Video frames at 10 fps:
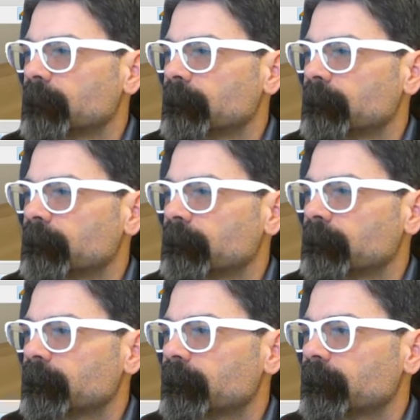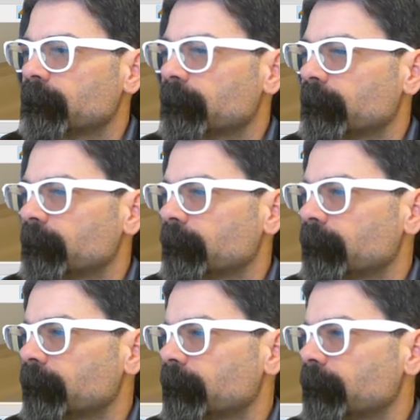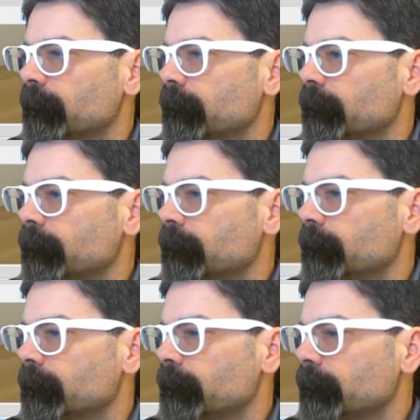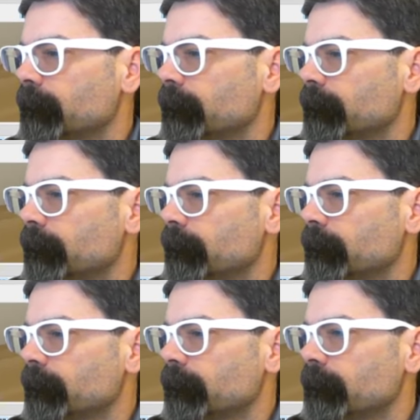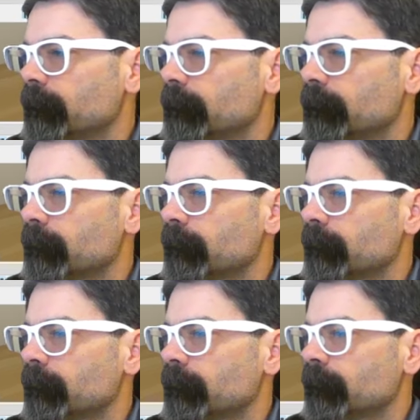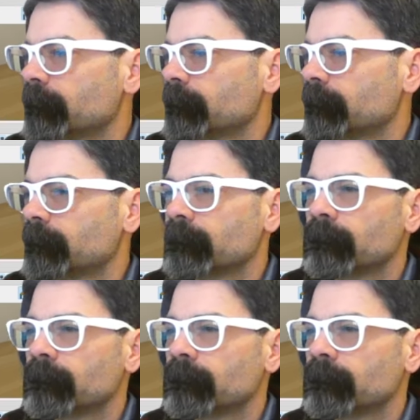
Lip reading: Nothing is said.